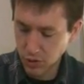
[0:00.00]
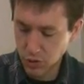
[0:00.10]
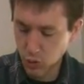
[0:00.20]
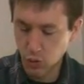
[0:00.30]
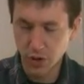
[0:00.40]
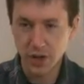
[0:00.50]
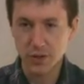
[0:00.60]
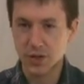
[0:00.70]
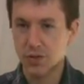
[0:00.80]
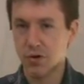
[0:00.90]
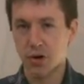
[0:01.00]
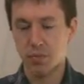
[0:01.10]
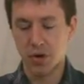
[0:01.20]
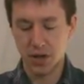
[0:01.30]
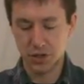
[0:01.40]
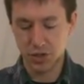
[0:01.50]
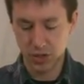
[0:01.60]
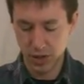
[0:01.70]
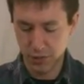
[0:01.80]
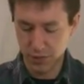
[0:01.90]
You will not see very much,
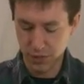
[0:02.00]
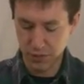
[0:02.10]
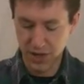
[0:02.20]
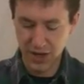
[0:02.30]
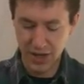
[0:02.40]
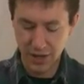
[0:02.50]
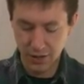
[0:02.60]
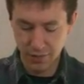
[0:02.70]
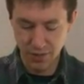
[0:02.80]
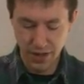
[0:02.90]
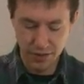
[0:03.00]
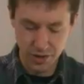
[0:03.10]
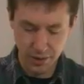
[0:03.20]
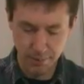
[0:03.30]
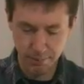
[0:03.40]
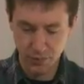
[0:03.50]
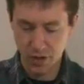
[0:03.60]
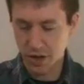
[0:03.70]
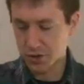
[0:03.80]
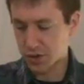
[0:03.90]
if any, of that
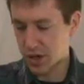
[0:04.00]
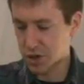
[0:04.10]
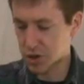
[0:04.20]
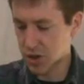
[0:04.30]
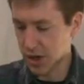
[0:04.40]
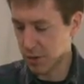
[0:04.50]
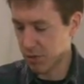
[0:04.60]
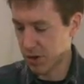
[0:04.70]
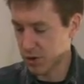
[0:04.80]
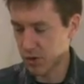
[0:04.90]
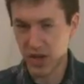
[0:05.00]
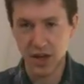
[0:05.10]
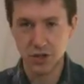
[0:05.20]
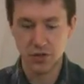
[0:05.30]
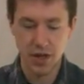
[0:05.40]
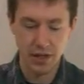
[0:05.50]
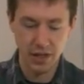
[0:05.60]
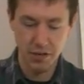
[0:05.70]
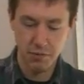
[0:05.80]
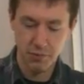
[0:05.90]
oxidation taking place on the edge of that
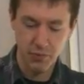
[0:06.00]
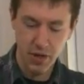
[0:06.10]
leaf.